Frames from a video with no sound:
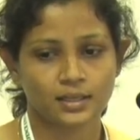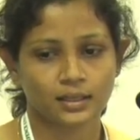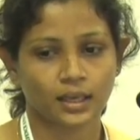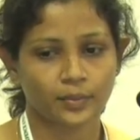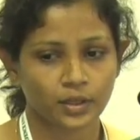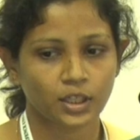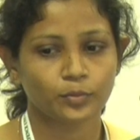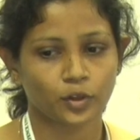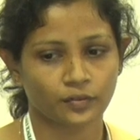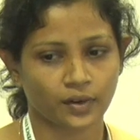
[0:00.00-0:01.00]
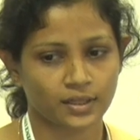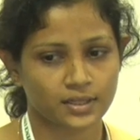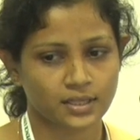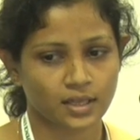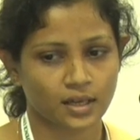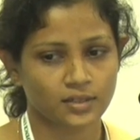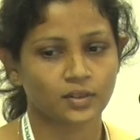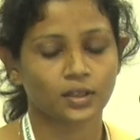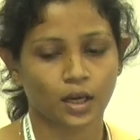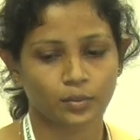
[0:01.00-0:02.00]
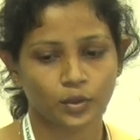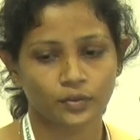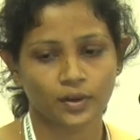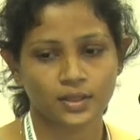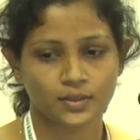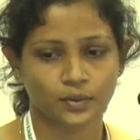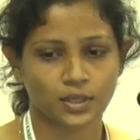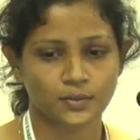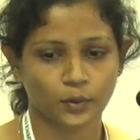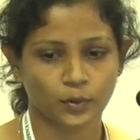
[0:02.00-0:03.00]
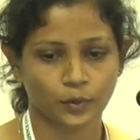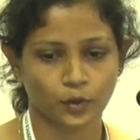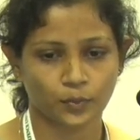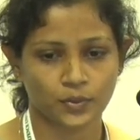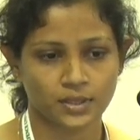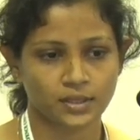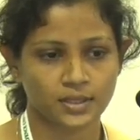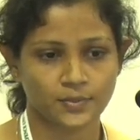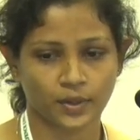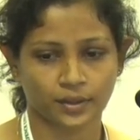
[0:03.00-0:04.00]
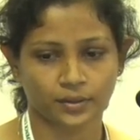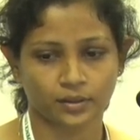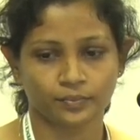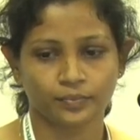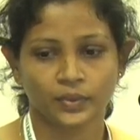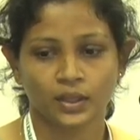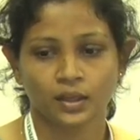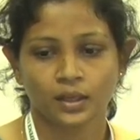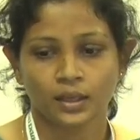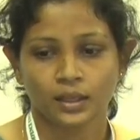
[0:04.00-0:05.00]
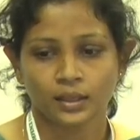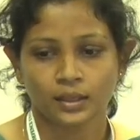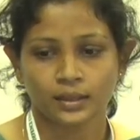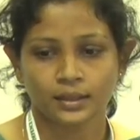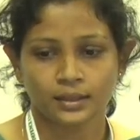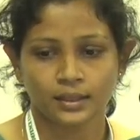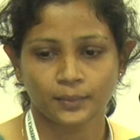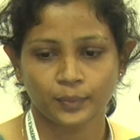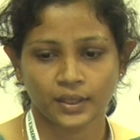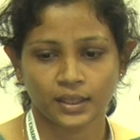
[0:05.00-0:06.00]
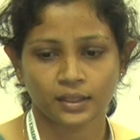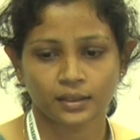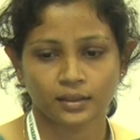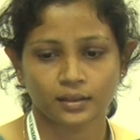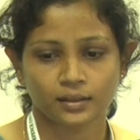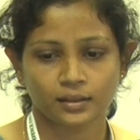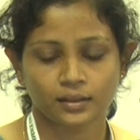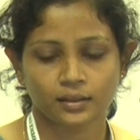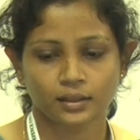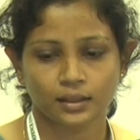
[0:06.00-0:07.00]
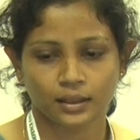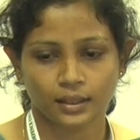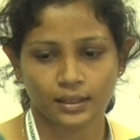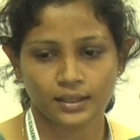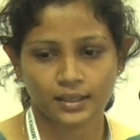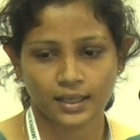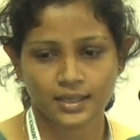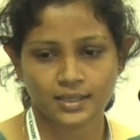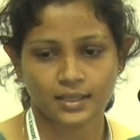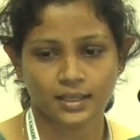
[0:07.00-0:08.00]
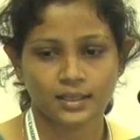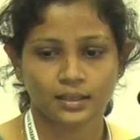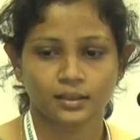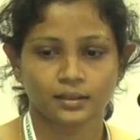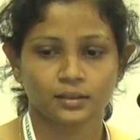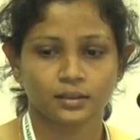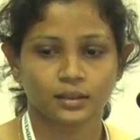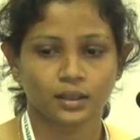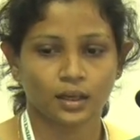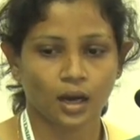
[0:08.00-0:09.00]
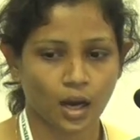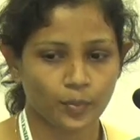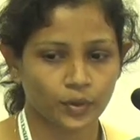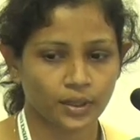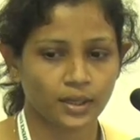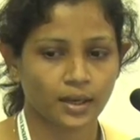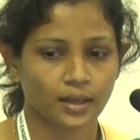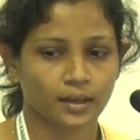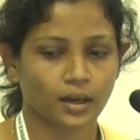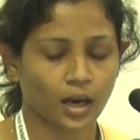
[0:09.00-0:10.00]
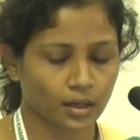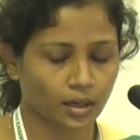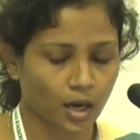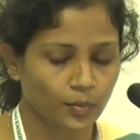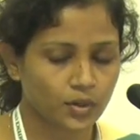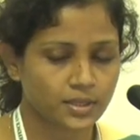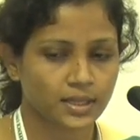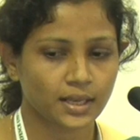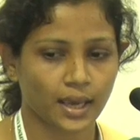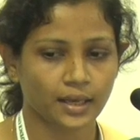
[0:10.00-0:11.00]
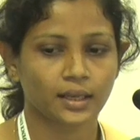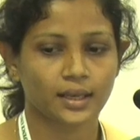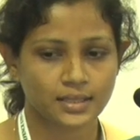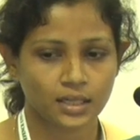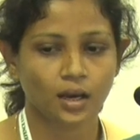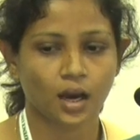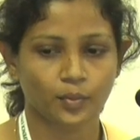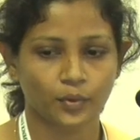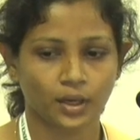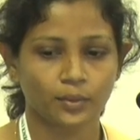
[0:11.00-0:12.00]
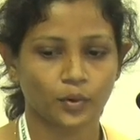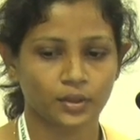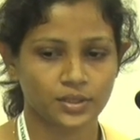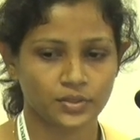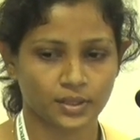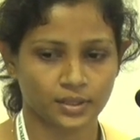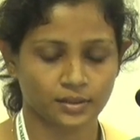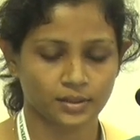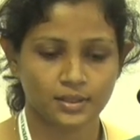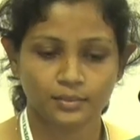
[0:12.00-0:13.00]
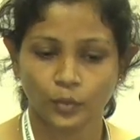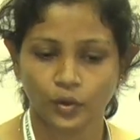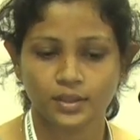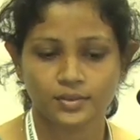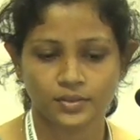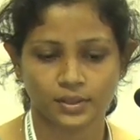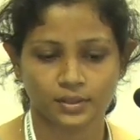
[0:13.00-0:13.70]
chemically modified starch with unmodified sawdust polymer composite spectrum. The peak indicates the carboxyl and ester carbonyl bond strength,